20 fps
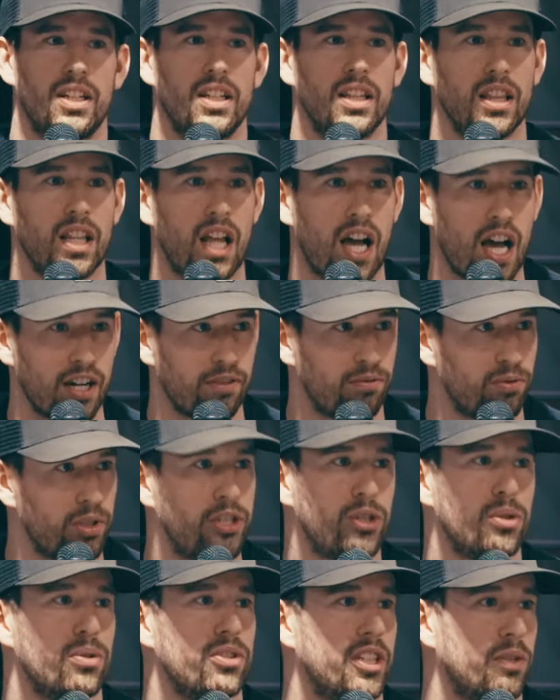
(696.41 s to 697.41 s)
a lot of
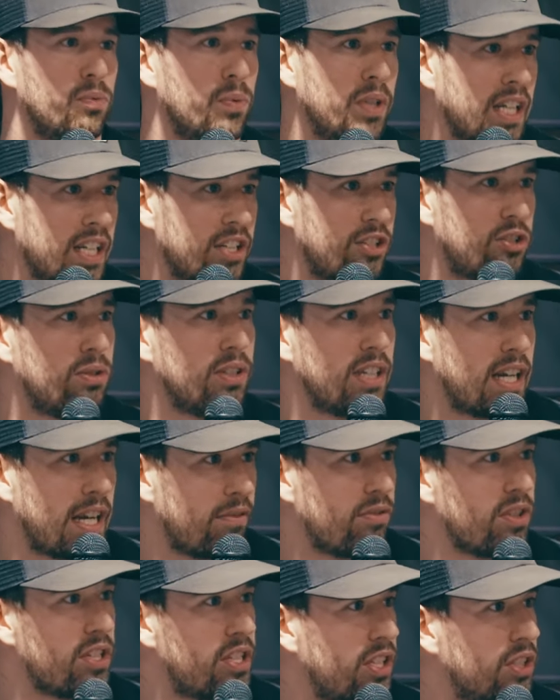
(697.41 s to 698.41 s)
rituals that went into it
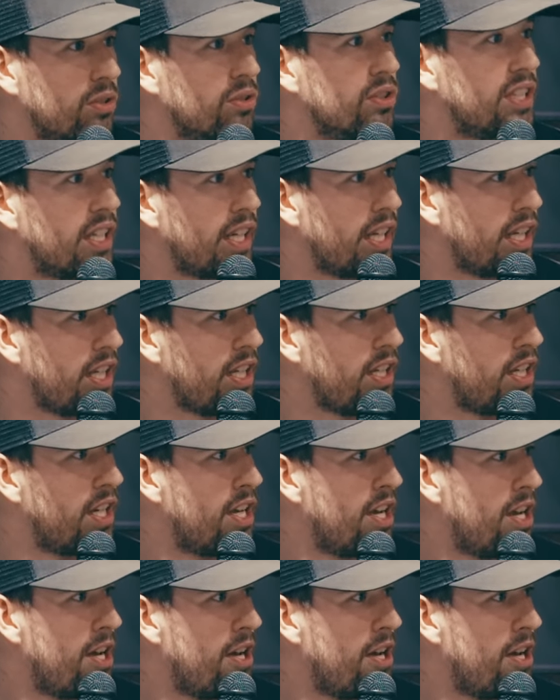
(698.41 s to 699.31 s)
every single day